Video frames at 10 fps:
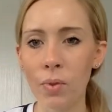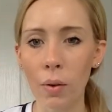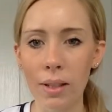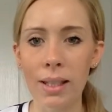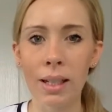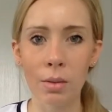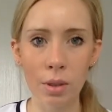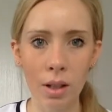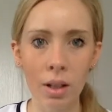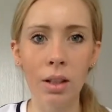Obviously
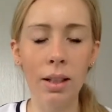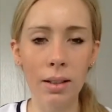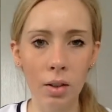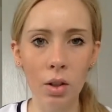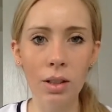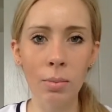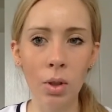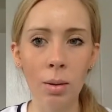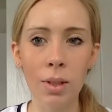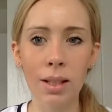also
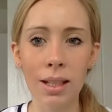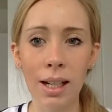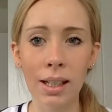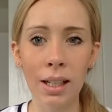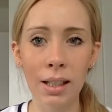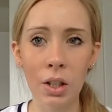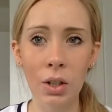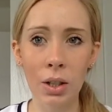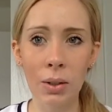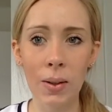sometimes the snacking
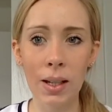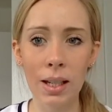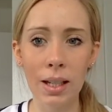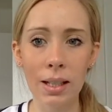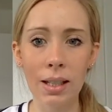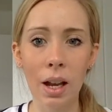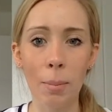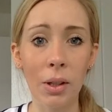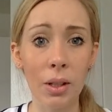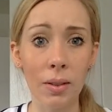issue is
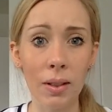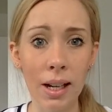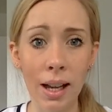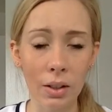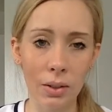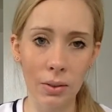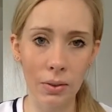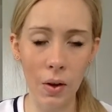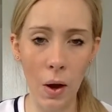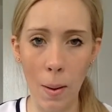because of a lack of
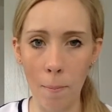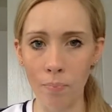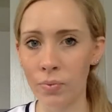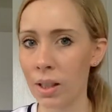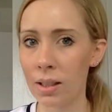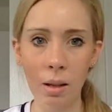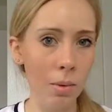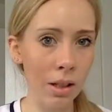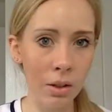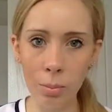
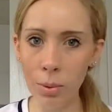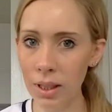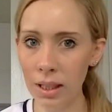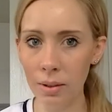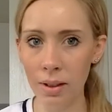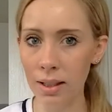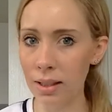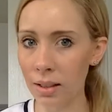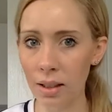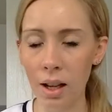something in your body, whether that's
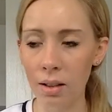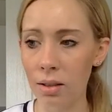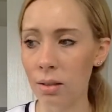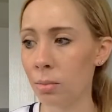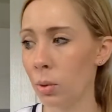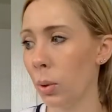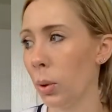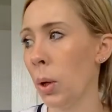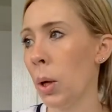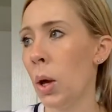calcium
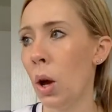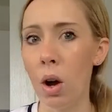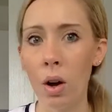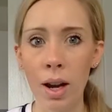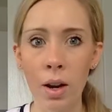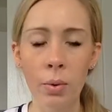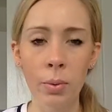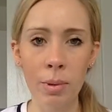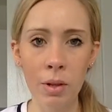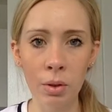or iron or
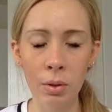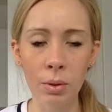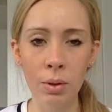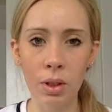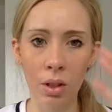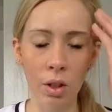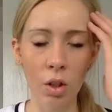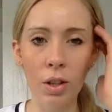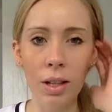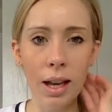minerals. So
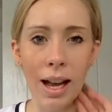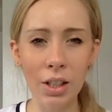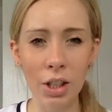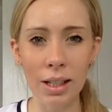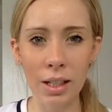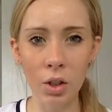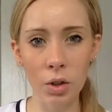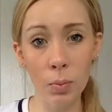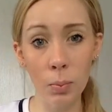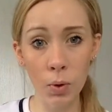actually
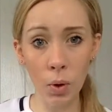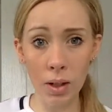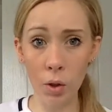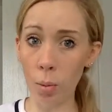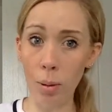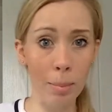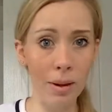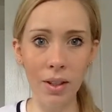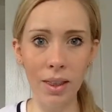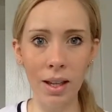just try to top up
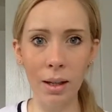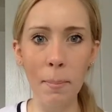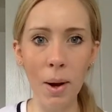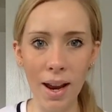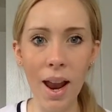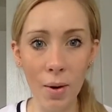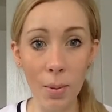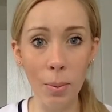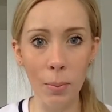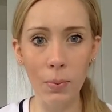everything might help